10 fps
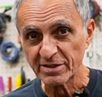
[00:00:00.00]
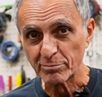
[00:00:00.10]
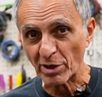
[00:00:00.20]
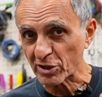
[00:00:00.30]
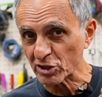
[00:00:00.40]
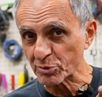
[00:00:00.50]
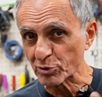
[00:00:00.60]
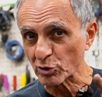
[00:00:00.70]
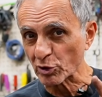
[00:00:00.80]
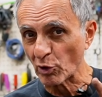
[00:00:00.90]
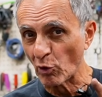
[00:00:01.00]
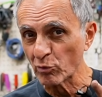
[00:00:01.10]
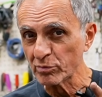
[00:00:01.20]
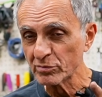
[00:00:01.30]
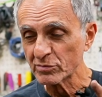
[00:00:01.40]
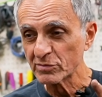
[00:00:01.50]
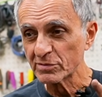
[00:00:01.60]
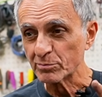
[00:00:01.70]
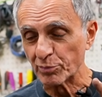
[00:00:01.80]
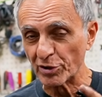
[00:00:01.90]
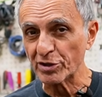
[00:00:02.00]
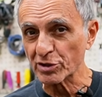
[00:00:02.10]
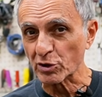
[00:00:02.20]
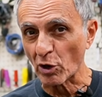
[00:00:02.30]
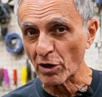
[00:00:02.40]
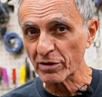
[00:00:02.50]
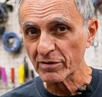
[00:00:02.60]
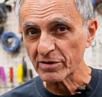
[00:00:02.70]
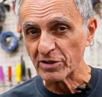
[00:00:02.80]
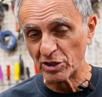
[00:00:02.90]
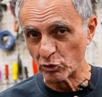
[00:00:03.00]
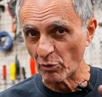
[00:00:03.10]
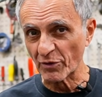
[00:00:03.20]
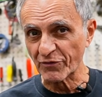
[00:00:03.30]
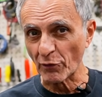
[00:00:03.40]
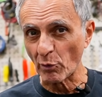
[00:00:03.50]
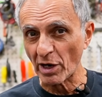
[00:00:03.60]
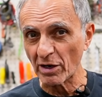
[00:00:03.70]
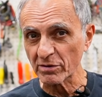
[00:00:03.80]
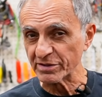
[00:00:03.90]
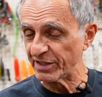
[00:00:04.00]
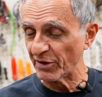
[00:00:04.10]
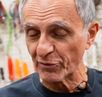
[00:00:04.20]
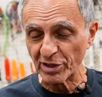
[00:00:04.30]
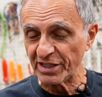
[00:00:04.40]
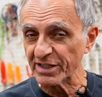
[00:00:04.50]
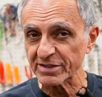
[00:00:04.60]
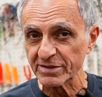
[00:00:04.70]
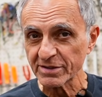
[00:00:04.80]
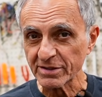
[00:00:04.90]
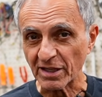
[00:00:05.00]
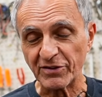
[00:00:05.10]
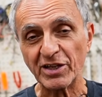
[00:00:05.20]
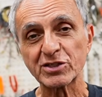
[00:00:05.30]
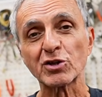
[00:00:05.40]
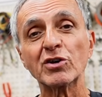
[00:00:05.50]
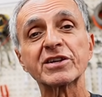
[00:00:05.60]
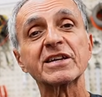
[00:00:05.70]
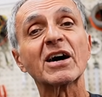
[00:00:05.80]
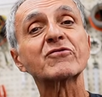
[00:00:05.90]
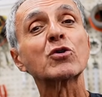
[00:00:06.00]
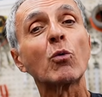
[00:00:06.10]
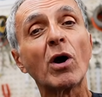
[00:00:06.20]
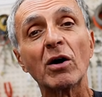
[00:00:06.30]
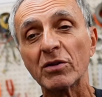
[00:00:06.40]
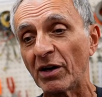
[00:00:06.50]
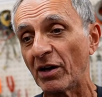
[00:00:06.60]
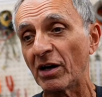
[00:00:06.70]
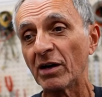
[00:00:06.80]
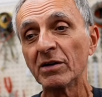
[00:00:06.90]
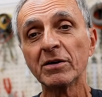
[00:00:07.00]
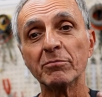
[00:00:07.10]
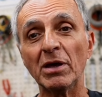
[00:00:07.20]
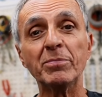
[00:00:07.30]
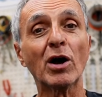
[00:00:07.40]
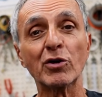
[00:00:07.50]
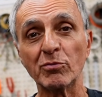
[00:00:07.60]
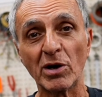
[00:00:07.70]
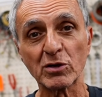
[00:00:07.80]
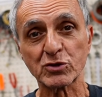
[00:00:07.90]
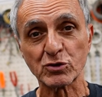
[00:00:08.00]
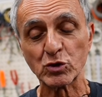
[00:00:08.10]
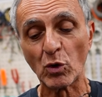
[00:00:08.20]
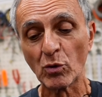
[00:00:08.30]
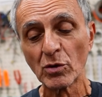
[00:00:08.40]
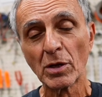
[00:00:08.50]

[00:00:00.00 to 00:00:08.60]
My customer took it home, put it in the car, he drove it for a while, never leaked, and then it started leaking after a while, maybe 100 miles or so.